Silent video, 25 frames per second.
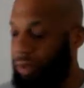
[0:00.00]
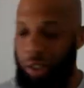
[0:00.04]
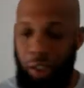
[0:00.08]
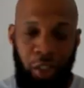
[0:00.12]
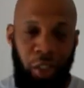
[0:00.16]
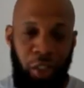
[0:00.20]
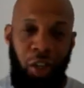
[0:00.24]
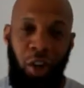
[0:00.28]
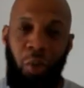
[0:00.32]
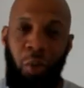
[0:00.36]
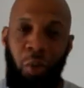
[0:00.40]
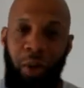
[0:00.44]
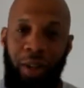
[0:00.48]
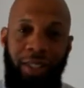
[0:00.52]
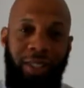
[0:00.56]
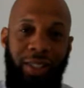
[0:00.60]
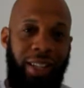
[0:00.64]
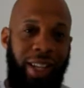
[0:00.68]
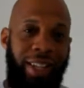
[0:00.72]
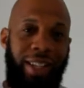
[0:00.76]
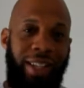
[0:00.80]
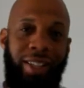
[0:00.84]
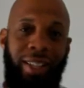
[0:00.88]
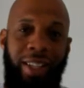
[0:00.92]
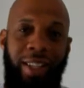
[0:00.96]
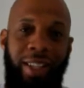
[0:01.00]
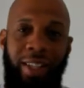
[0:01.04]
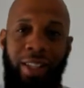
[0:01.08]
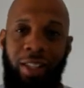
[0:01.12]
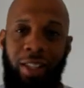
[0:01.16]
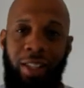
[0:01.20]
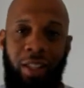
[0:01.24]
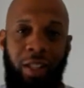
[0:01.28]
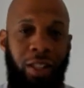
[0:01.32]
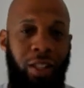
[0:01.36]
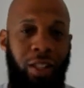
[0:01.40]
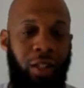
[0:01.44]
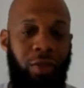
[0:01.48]
you know, once they see
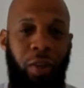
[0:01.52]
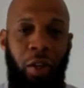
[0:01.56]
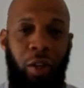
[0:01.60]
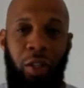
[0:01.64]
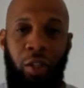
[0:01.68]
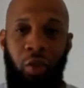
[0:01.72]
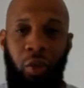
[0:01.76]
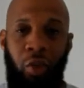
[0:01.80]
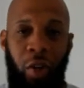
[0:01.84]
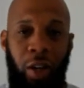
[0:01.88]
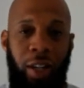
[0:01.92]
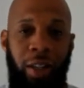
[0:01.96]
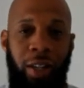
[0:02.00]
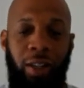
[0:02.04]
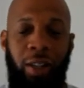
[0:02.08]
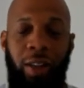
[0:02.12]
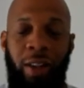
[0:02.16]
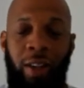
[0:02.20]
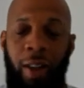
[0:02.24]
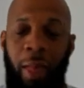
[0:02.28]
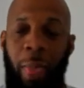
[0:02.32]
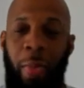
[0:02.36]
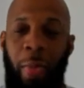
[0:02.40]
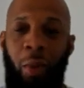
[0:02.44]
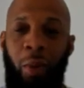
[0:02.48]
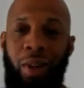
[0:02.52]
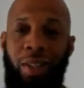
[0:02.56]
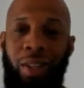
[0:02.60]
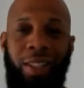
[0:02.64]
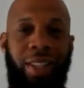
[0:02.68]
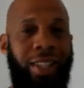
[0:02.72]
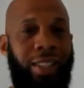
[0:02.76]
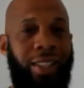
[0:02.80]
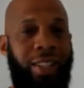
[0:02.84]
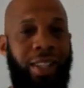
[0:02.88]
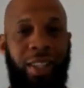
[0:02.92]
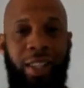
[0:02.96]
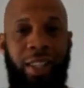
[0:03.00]
this first run, once
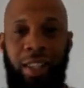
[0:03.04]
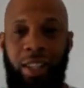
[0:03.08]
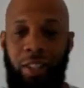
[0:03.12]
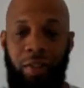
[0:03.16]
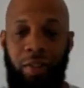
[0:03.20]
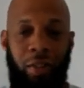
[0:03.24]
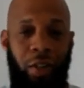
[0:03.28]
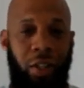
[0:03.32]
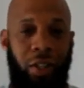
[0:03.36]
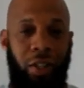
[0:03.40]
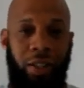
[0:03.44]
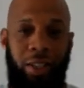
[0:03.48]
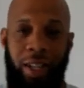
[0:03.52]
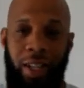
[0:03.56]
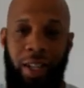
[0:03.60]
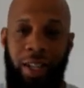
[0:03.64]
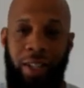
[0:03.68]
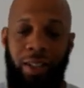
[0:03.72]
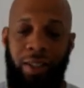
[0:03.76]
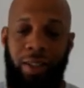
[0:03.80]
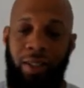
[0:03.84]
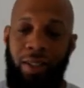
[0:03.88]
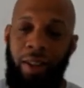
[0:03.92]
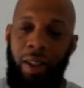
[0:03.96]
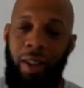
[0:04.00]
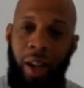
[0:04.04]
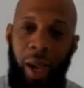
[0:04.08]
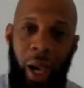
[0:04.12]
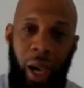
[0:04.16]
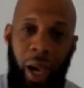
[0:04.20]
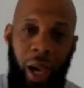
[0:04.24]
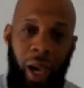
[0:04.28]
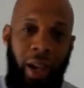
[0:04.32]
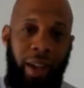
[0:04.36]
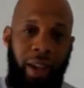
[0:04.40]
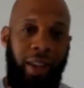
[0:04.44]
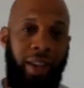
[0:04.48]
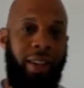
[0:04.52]
they see these first sets,
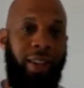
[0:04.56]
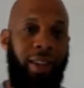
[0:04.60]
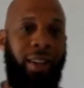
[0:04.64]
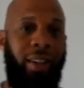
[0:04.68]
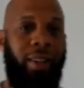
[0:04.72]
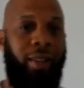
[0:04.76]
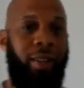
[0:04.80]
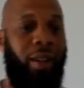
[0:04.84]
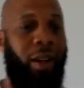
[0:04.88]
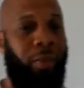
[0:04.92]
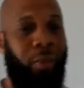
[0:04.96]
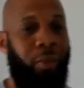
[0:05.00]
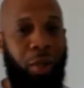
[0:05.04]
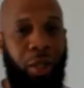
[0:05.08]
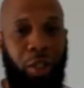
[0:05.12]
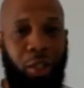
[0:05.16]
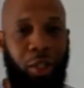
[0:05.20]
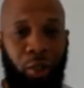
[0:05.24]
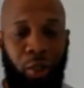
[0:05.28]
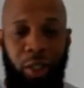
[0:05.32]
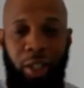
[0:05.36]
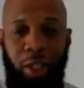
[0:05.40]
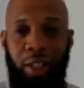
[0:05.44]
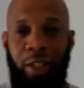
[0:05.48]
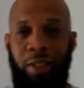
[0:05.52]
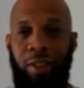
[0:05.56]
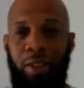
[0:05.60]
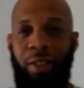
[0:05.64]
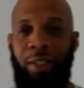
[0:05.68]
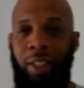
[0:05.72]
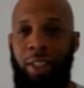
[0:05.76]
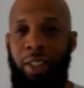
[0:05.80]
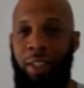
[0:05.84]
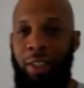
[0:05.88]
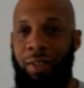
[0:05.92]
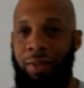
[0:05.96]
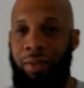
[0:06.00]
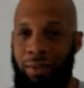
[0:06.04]
I'm pretty sure
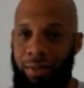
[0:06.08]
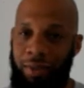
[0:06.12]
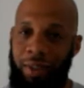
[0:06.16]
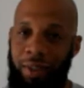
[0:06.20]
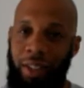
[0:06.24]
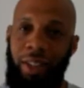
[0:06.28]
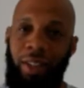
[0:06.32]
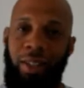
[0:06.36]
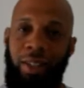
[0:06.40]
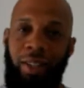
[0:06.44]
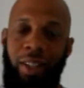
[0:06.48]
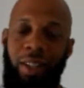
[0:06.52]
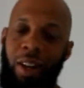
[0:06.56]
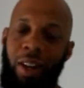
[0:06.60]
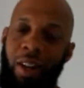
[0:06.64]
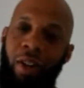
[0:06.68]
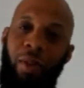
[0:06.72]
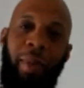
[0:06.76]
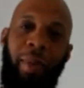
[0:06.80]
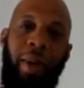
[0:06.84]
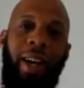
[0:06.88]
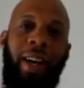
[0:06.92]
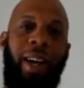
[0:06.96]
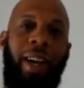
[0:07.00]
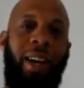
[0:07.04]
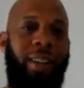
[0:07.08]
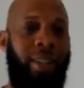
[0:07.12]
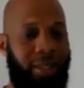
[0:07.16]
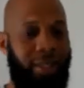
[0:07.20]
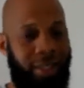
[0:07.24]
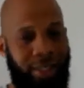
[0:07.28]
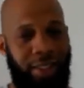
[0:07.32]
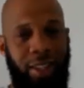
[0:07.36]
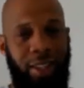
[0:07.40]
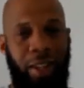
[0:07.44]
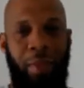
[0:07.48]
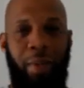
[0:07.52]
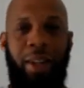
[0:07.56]
they'll say, oh man,
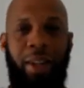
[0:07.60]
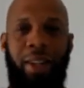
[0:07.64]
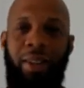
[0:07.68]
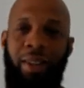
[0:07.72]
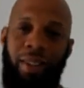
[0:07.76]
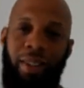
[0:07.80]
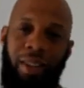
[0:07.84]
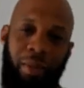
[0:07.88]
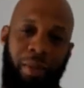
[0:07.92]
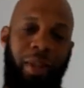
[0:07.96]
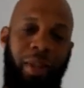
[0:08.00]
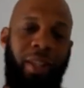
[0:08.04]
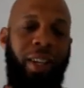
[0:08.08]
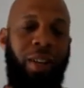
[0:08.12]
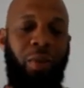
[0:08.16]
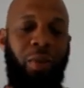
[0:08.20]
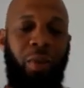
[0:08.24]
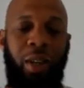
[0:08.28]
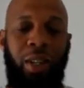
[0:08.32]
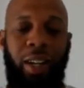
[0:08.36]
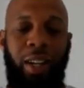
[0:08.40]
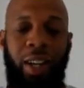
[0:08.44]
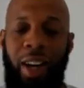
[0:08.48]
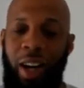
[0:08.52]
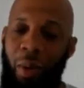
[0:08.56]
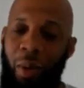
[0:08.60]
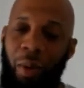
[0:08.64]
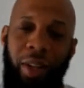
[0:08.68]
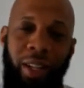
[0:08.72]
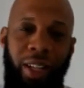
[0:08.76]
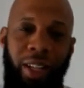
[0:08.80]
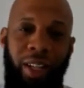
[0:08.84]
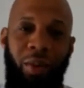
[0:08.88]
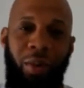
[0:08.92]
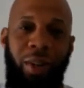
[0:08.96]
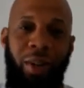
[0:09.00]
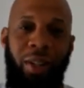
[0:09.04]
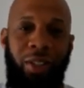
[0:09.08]
let me get one now. I want to
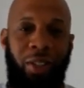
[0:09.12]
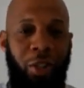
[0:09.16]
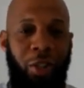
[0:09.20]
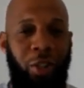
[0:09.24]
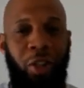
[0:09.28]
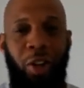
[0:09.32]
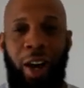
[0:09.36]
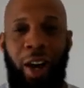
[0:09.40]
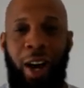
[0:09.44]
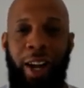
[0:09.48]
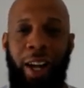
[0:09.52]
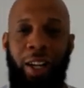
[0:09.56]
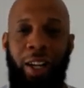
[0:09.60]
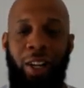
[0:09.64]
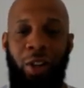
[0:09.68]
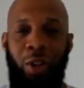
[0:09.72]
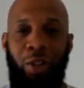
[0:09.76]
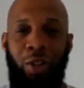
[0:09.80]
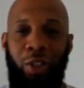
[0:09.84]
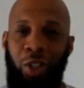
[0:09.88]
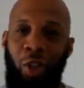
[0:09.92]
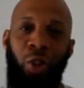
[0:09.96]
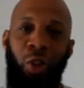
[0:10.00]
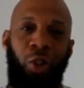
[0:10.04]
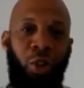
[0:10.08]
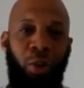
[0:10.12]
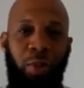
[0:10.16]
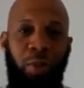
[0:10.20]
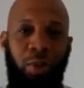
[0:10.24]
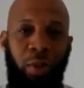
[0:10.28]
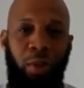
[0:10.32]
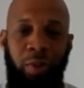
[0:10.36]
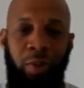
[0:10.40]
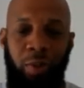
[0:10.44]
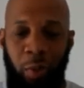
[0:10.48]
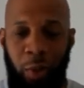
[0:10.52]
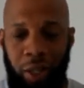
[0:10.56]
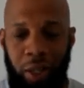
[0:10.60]
get one. So you know how that goes, social
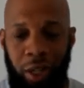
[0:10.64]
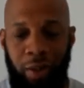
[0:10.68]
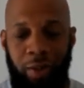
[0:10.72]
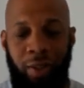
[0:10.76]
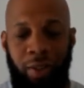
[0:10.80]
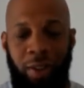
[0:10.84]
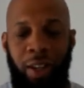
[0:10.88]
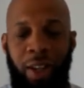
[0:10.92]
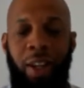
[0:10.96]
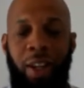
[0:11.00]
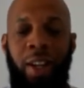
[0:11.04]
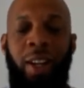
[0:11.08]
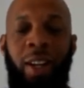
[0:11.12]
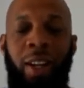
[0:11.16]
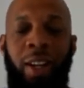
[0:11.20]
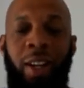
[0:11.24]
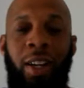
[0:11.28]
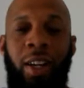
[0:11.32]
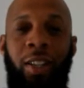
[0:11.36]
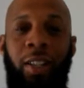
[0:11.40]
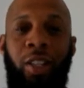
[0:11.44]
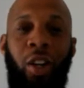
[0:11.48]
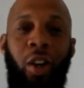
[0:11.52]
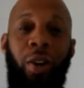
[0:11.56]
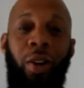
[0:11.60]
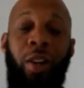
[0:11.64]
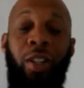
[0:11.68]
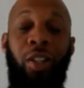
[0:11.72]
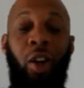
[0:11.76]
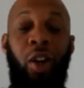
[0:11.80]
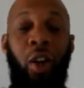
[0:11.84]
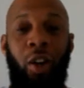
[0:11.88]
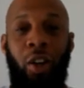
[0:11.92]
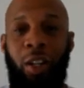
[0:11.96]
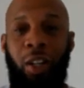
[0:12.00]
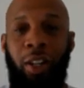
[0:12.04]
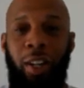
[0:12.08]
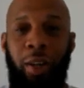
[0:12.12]
proof, whatever. So it's
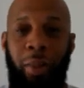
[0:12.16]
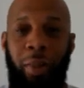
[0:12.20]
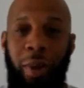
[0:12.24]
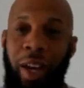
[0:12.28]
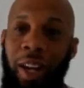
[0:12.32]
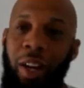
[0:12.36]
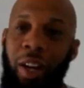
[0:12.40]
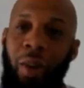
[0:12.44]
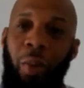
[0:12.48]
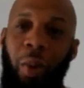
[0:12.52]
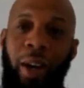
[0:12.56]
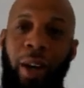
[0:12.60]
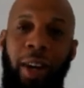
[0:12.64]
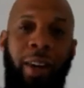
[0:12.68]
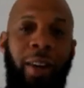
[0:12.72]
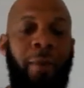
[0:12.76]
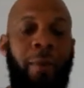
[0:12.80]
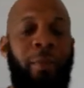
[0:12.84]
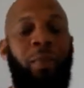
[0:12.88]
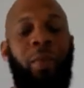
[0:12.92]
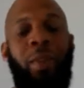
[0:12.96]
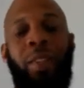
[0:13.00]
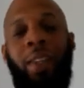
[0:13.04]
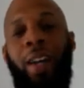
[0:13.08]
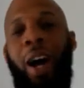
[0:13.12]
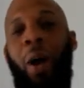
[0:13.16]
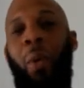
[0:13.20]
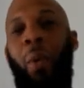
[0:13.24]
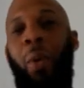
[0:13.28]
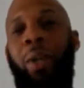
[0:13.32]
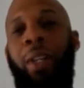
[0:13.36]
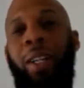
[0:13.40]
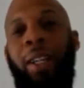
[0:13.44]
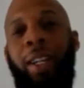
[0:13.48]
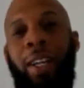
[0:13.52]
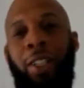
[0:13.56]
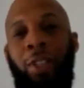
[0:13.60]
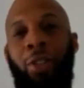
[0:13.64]
all good. But anyway, I
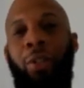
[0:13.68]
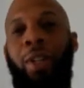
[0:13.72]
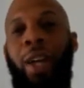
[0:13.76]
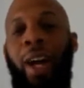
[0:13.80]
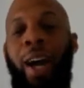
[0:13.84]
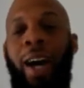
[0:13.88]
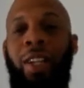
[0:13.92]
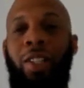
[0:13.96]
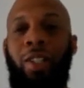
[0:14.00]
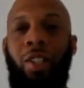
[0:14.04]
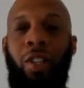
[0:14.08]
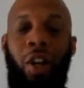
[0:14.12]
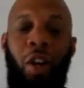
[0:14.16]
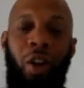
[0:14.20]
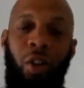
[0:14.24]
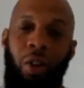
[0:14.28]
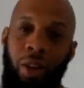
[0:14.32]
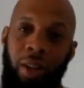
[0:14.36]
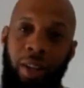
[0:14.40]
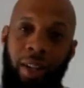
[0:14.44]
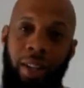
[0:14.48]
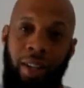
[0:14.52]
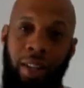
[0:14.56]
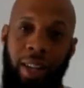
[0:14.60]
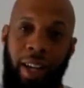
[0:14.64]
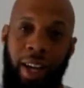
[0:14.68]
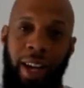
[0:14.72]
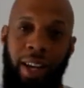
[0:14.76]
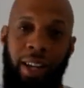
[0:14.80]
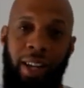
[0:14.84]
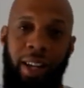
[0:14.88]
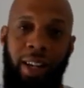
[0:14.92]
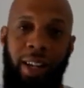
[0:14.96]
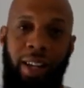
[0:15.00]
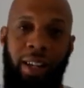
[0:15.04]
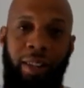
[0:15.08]
wanted to let you guys know that